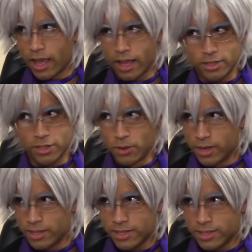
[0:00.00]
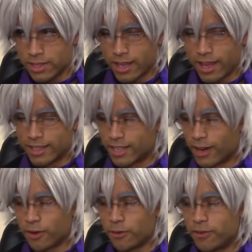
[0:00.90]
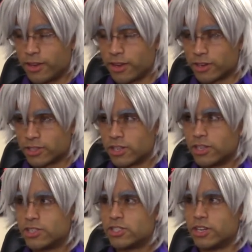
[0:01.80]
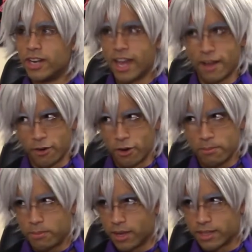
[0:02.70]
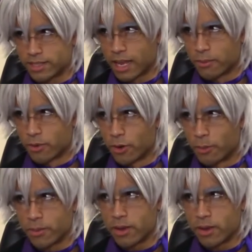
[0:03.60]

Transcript: students and tentacle figures should never be in the same room.